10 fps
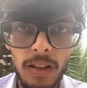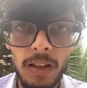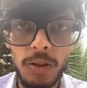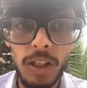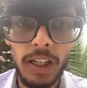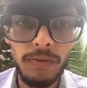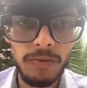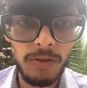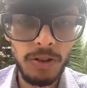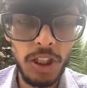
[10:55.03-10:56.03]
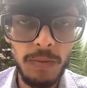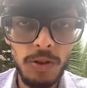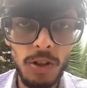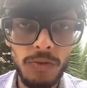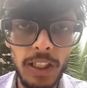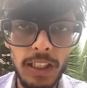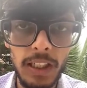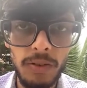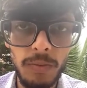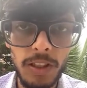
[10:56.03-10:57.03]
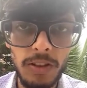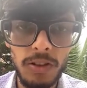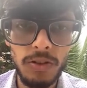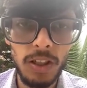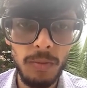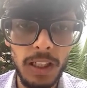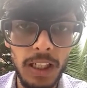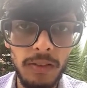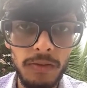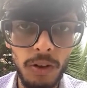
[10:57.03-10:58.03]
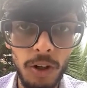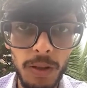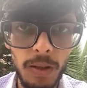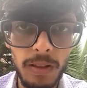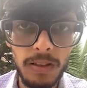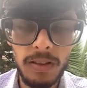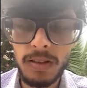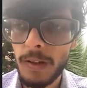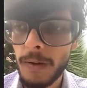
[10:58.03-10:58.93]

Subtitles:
You have streams of data from sensors coming in for payments.